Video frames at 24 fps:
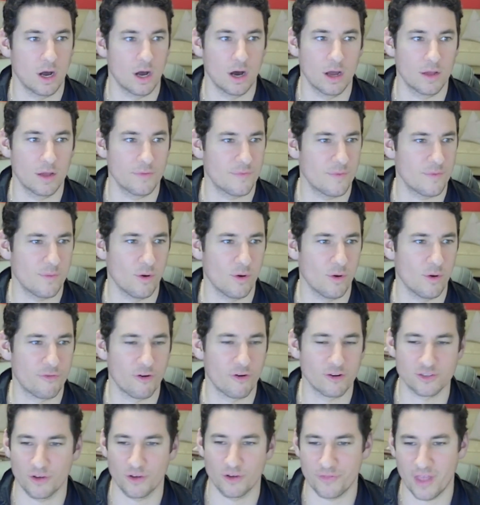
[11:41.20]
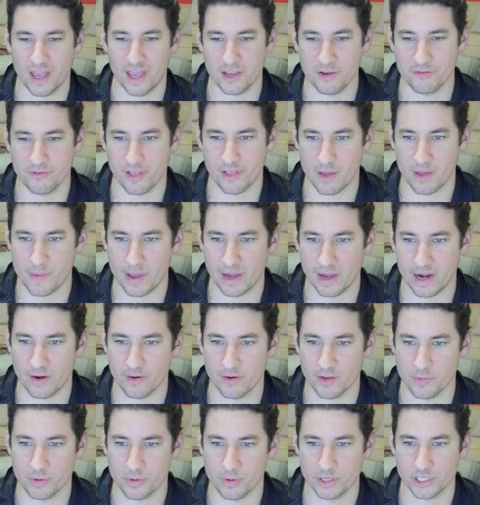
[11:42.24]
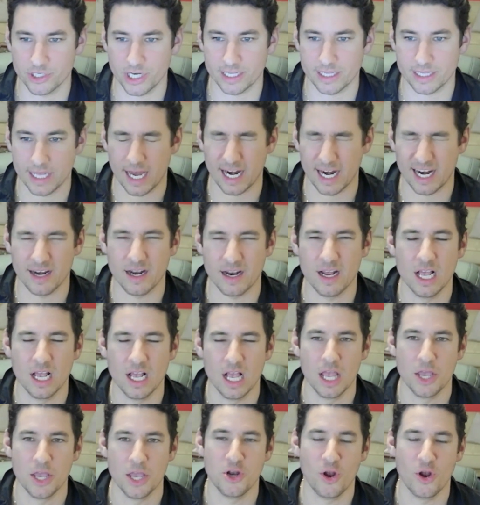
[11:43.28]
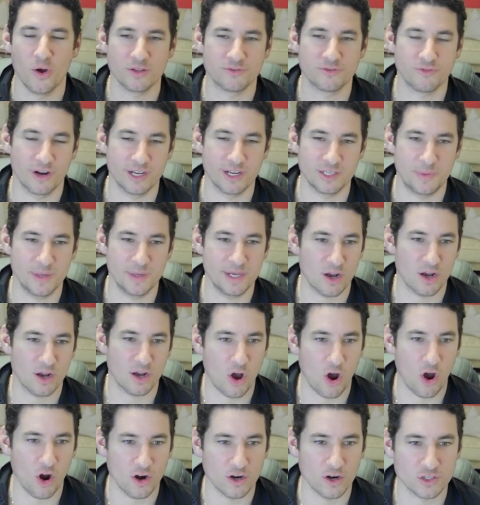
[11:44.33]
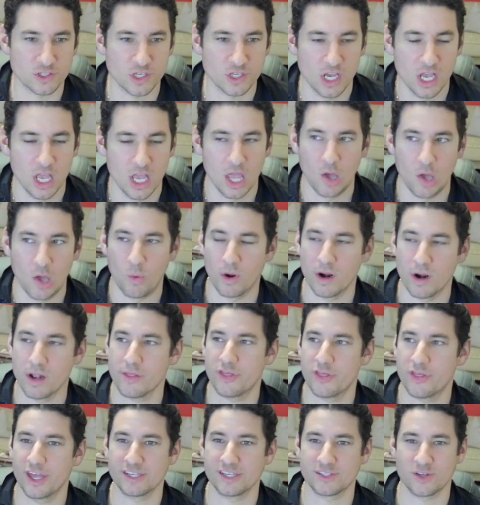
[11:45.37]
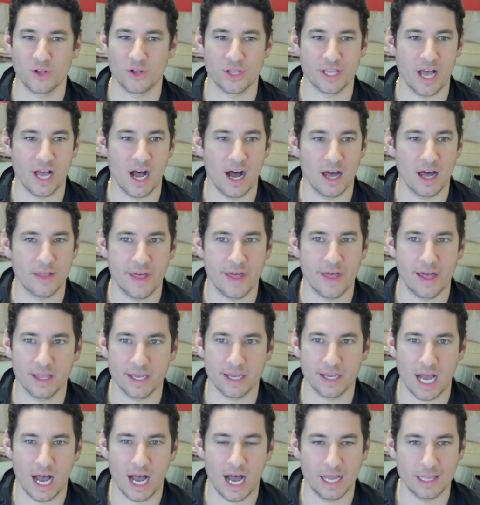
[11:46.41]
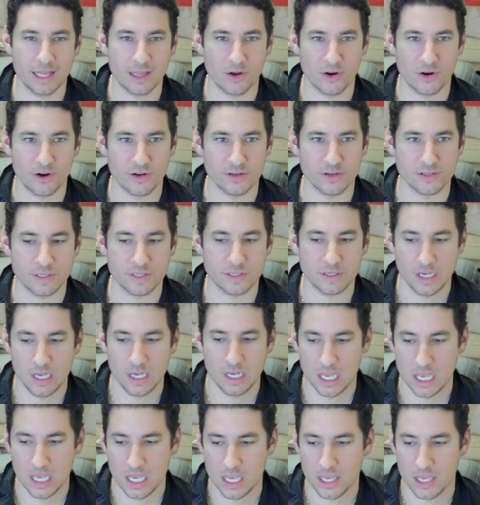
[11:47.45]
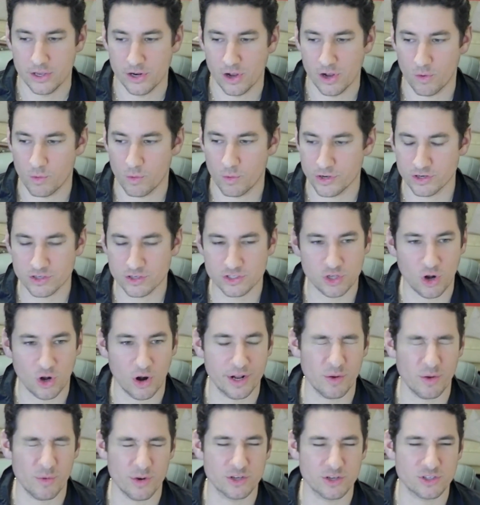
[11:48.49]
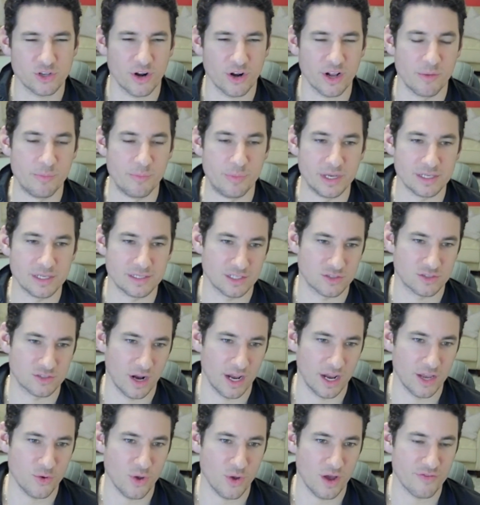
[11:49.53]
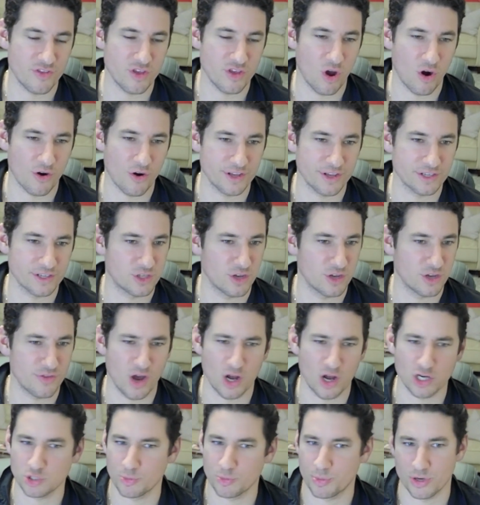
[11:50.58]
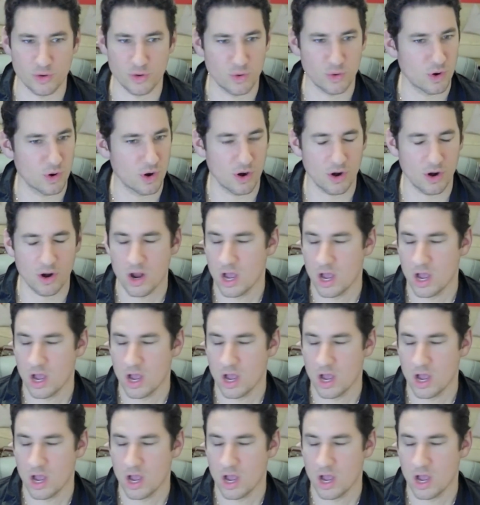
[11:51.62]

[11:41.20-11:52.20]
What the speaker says: Well, first off, thank you for that, man. I really appreciate that. And it's funny, speaking of cars, one of the things early on that like I learned, when you're starting a business, right? You have the artist, you have the entrepreneur,